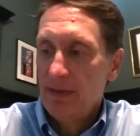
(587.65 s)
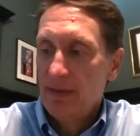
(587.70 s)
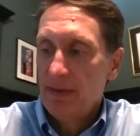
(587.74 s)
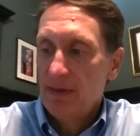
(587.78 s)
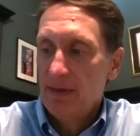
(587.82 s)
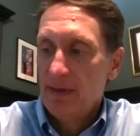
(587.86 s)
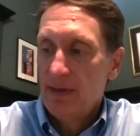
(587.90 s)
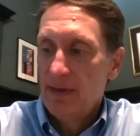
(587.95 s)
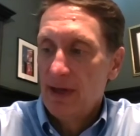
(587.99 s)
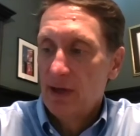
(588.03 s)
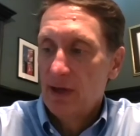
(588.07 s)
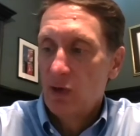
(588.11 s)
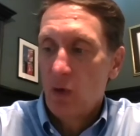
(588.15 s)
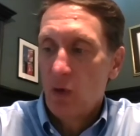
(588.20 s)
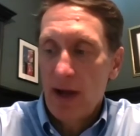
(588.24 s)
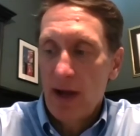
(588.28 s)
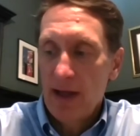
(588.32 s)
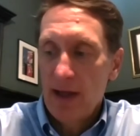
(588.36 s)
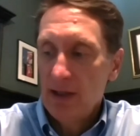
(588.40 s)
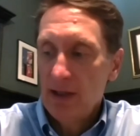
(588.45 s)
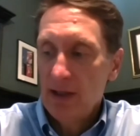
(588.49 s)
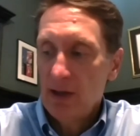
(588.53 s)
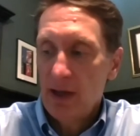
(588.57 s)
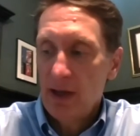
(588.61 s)
the
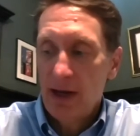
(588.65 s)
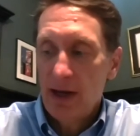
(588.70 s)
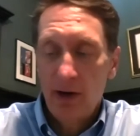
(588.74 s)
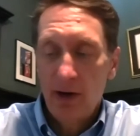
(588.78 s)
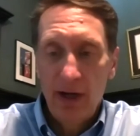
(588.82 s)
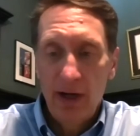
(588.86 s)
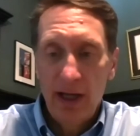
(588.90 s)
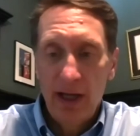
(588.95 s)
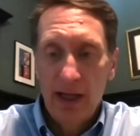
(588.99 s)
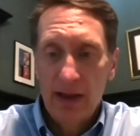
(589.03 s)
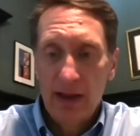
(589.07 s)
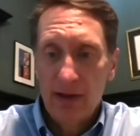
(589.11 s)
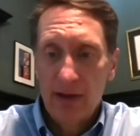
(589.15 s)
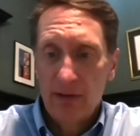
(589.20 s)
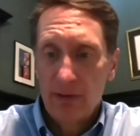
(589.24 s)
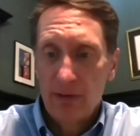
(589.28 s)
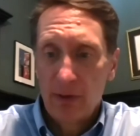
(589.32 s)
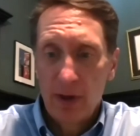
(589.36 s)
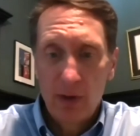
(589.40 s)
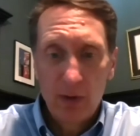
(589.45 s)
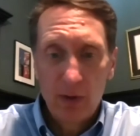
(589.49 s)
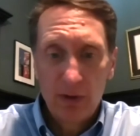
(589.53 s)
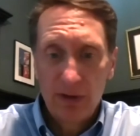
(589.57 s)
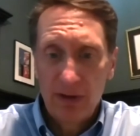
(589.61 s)
granularity and the
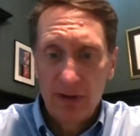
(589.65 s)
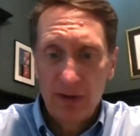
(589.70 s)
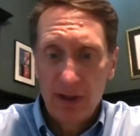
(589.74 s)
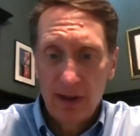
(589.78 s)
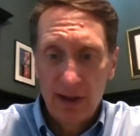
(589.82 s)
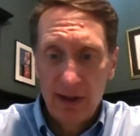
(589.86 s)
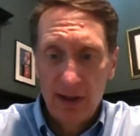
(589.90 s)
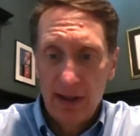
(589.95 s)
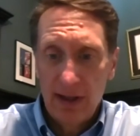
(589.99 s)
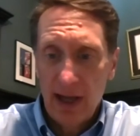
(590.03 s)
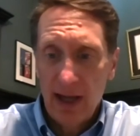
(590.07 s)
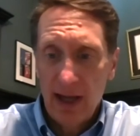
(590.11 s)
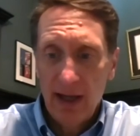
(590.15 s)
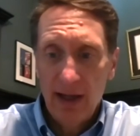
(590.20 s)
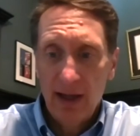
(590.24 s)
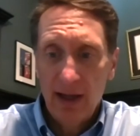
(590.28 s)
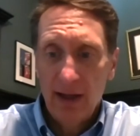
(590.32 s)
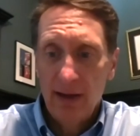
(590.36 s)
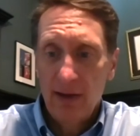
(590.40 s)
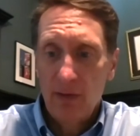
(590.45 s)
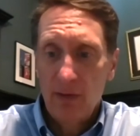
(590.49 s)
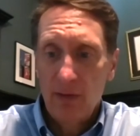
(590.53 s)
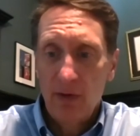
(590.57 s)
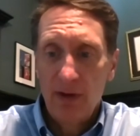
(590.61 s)
frequency of the
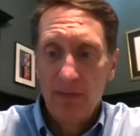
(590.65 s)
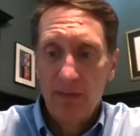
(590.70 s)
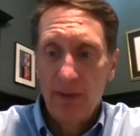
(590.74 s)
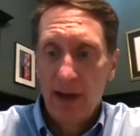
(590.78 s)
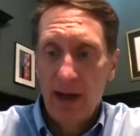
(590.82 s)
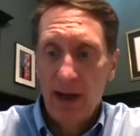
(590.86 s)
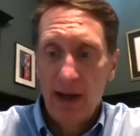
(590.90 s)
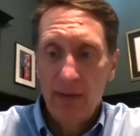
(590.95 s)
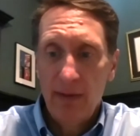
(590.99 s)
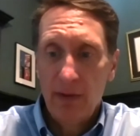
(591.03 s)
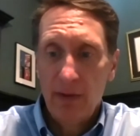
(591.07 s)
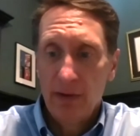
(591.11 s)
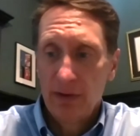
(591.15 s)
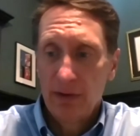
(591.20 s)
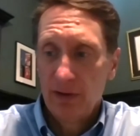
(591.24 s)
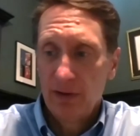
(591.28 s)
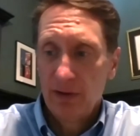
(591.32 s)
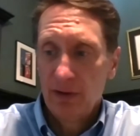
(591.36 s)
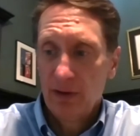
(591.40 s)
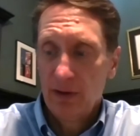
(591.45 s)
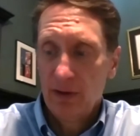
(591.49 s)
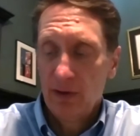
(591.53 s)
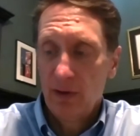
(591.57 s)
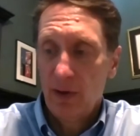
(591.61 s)
data that we've been able
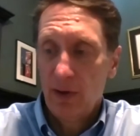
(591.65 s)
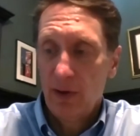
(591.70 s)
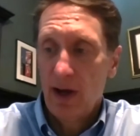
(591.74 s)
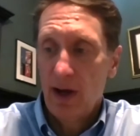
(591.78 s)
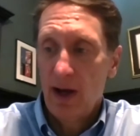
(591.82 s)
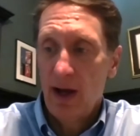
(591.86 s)
to,